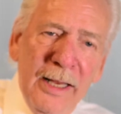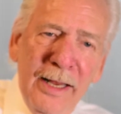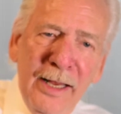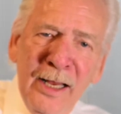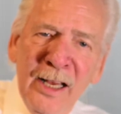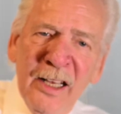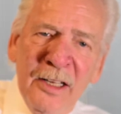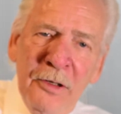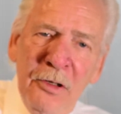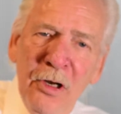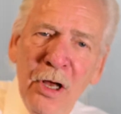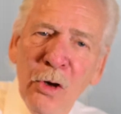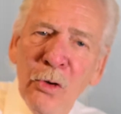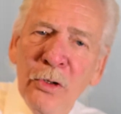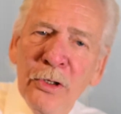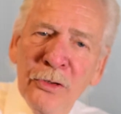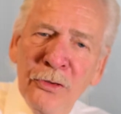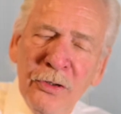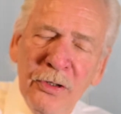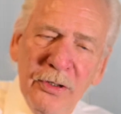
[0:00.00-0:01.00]
and
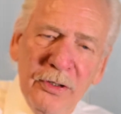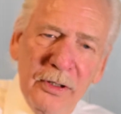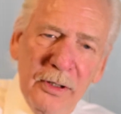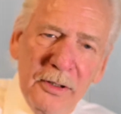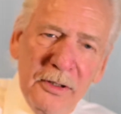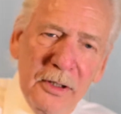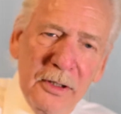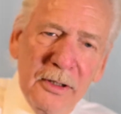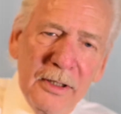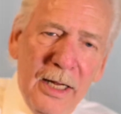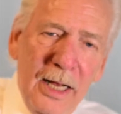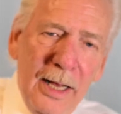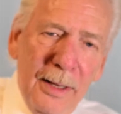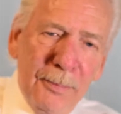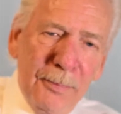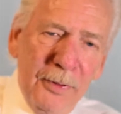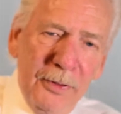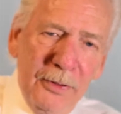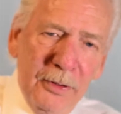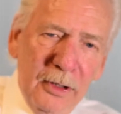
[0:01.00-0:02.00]
notices at the
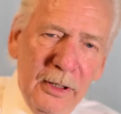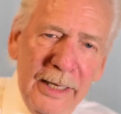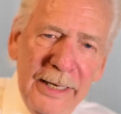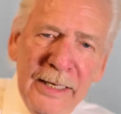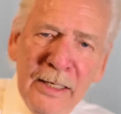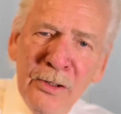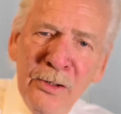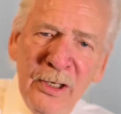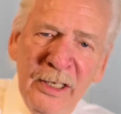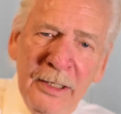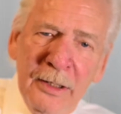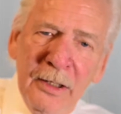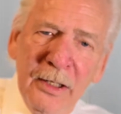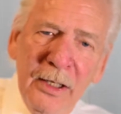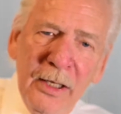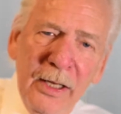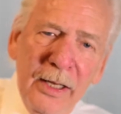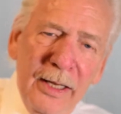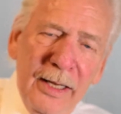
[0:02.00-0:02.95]
top of the landing